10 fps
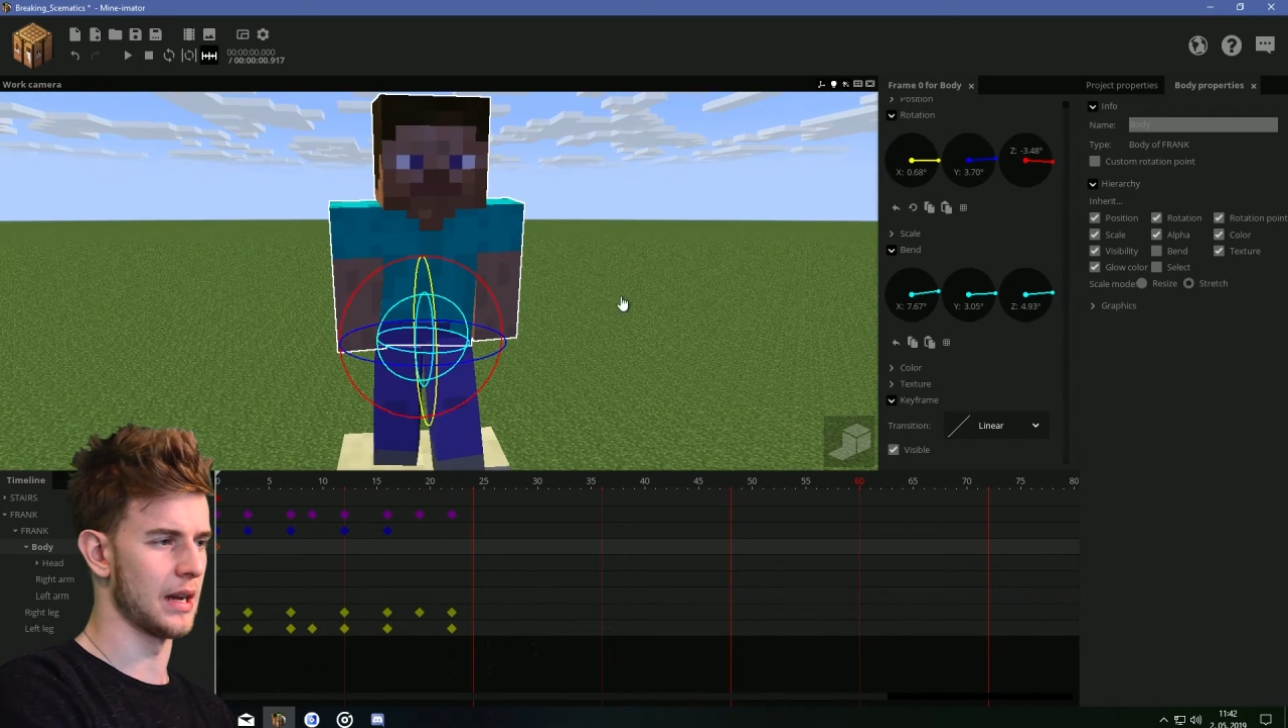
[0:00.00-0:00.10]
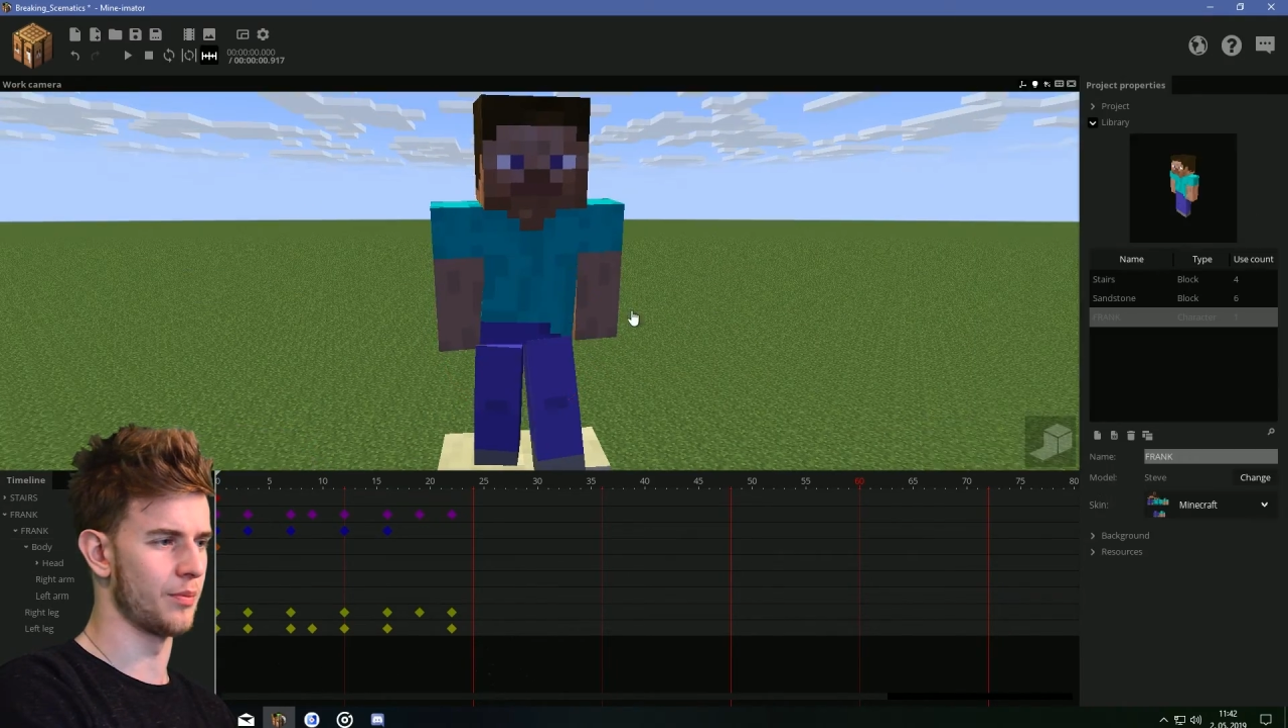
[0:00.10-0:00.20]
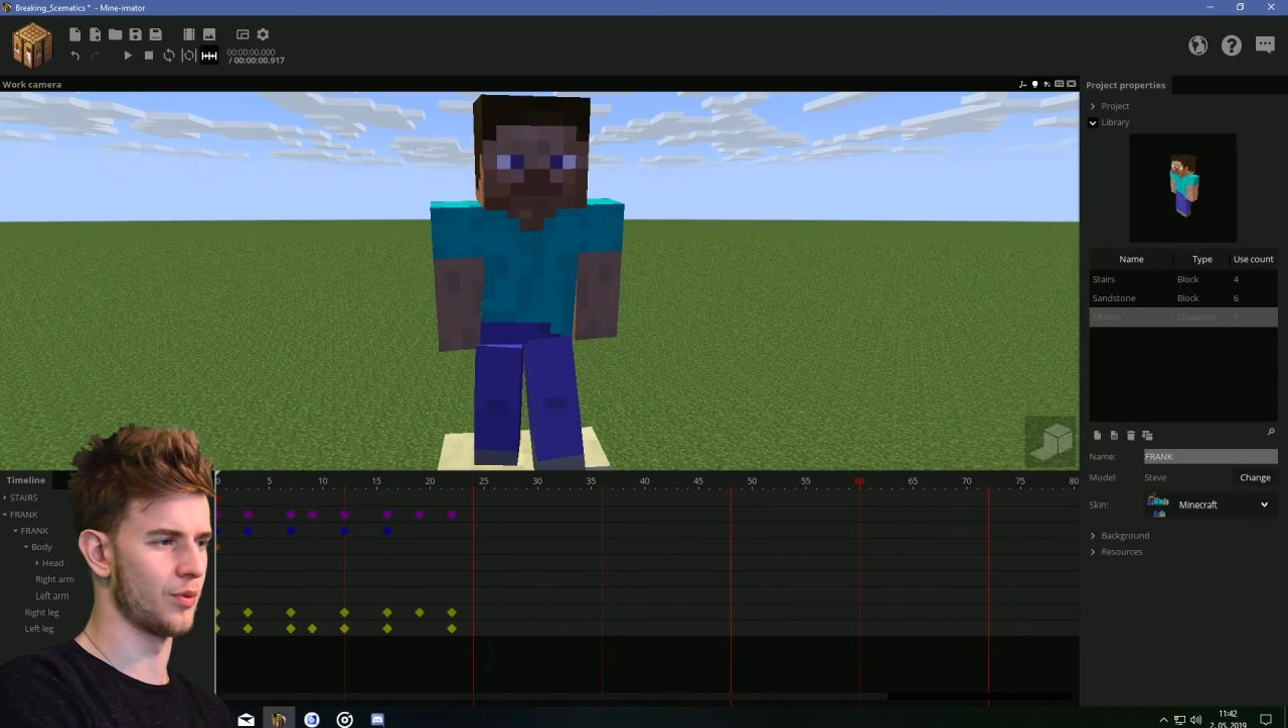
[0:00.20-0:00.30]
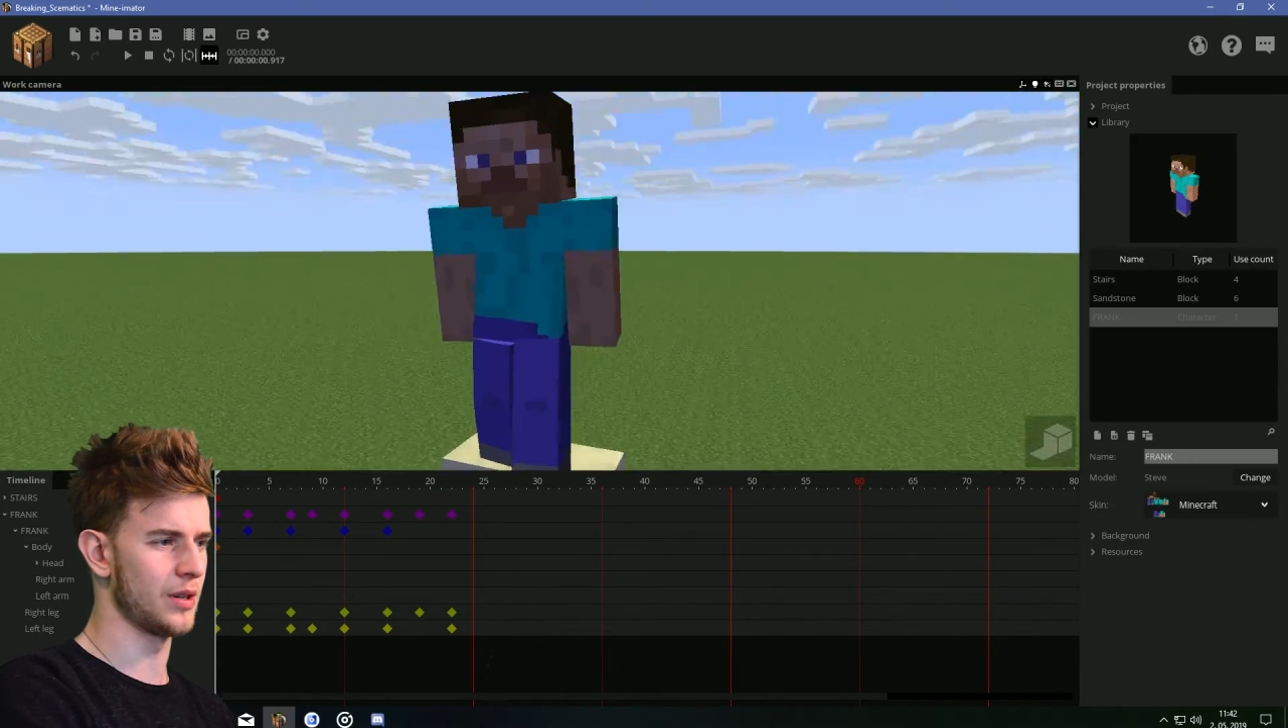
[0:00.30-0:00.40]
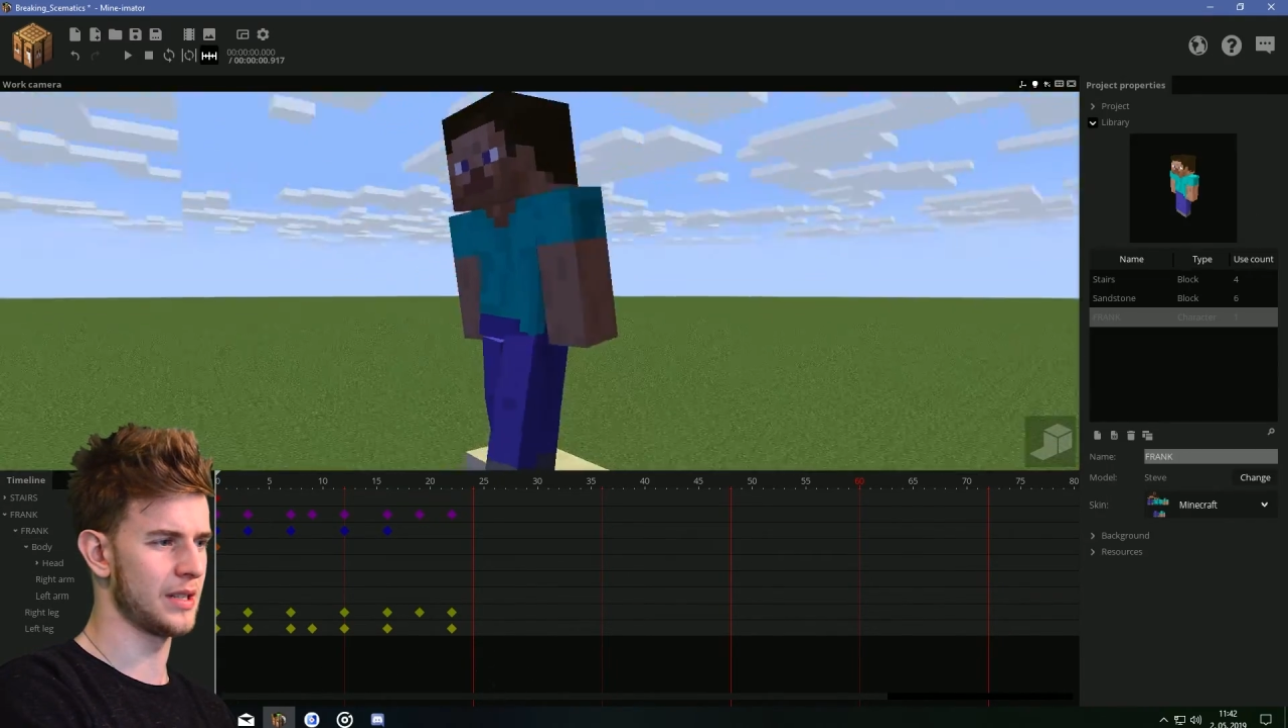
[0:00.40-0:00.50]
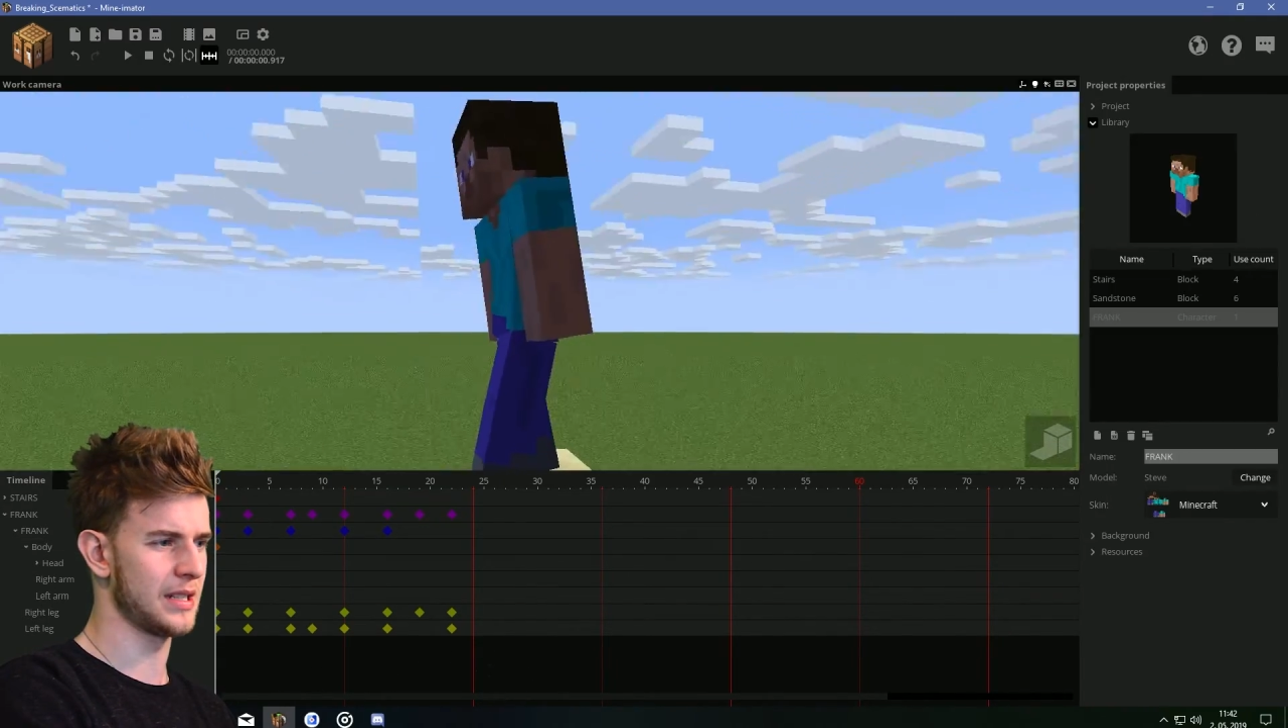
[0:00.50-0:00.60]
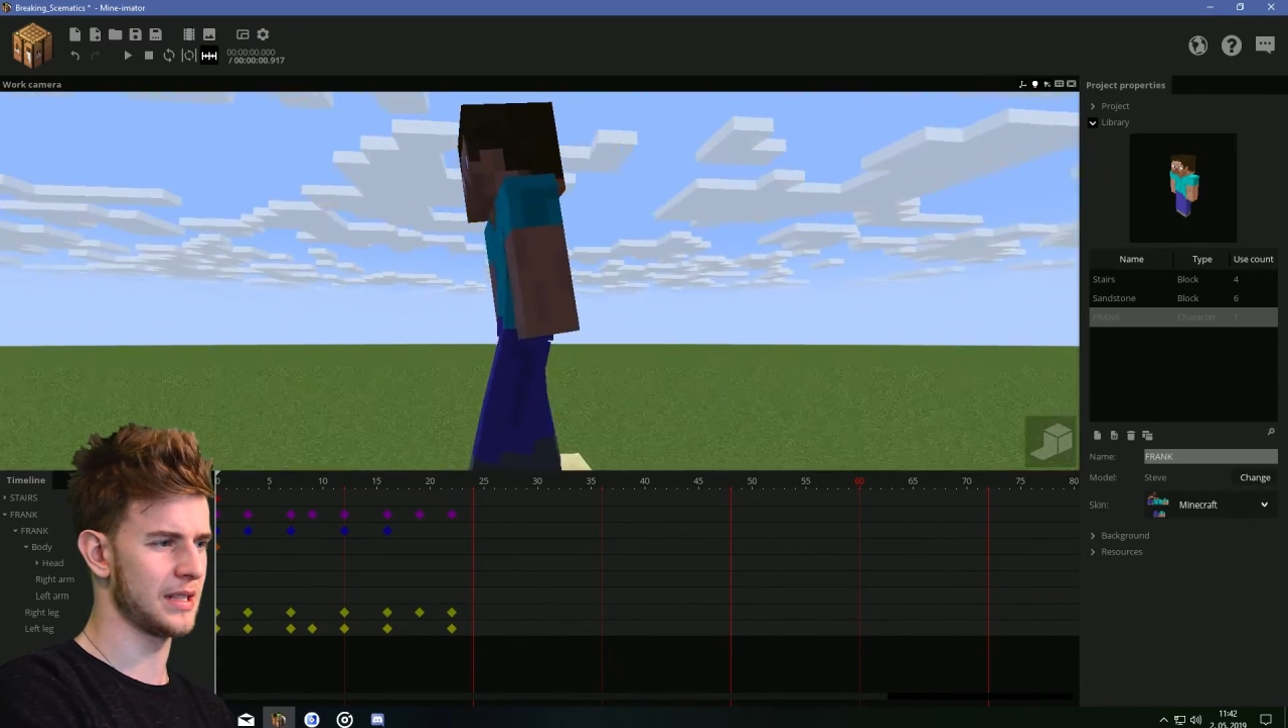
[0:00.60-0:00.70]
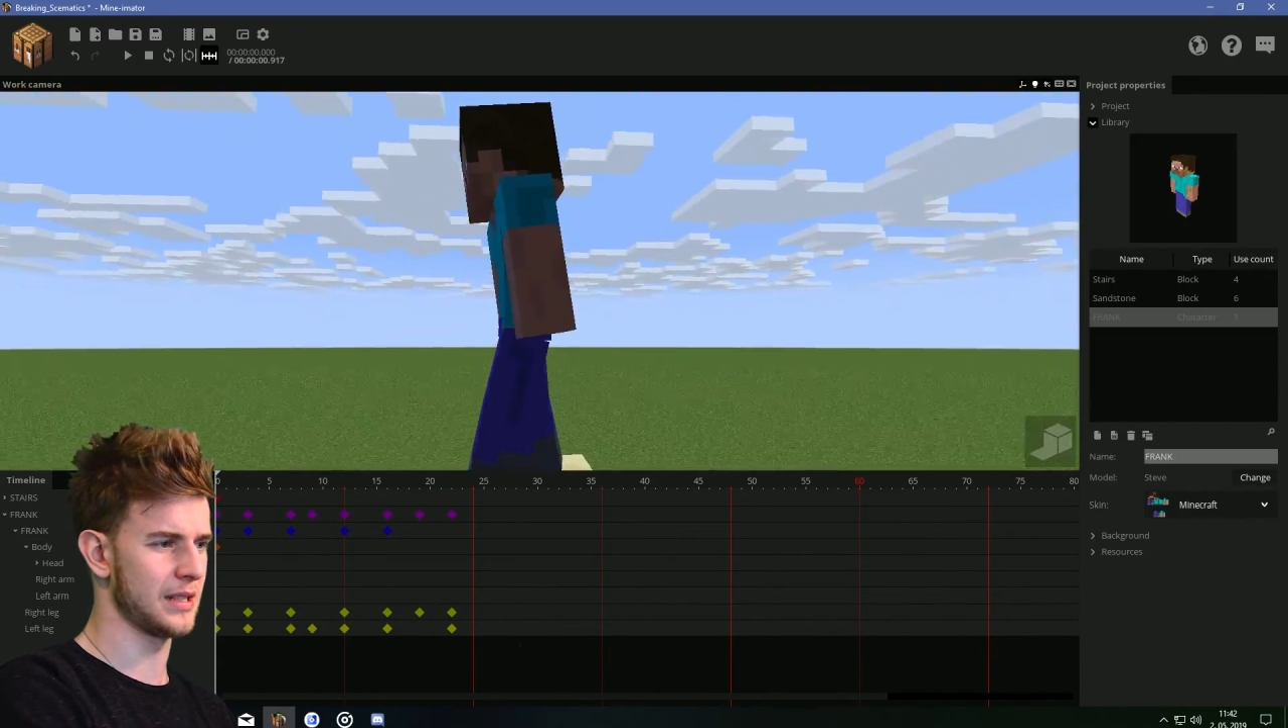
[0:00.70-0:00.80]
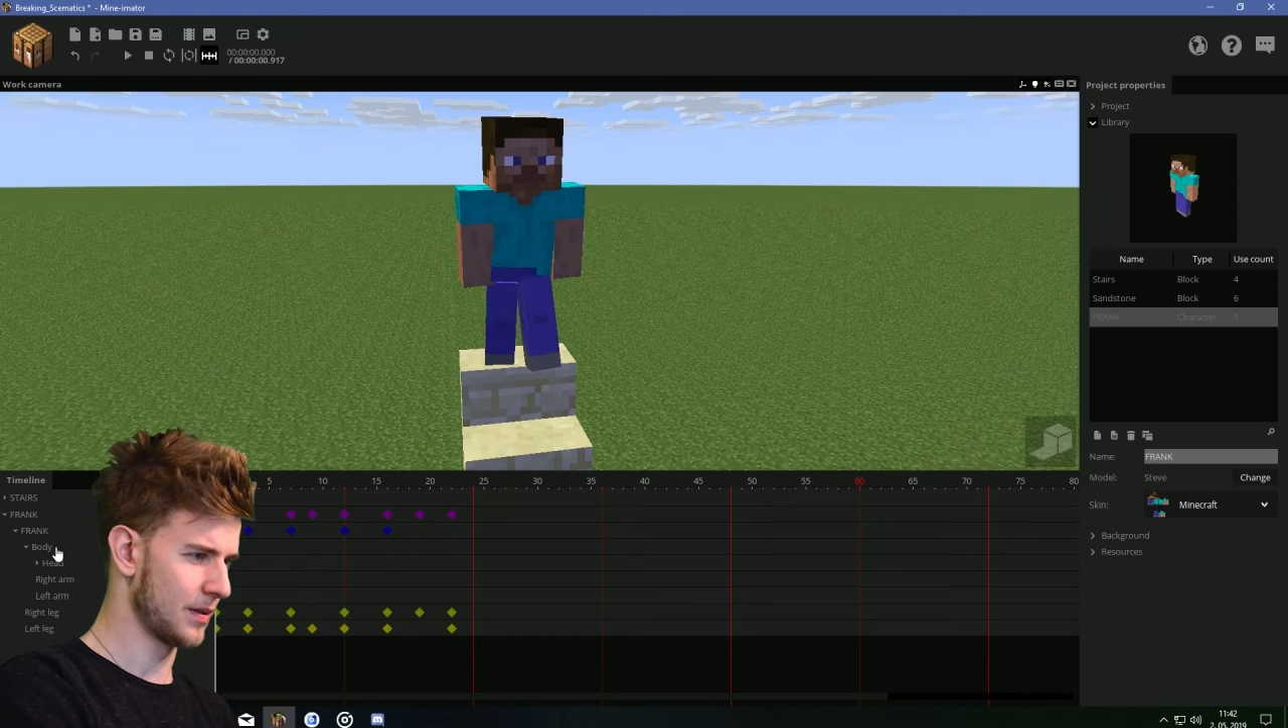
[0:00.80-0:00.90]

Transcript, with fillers: upwards.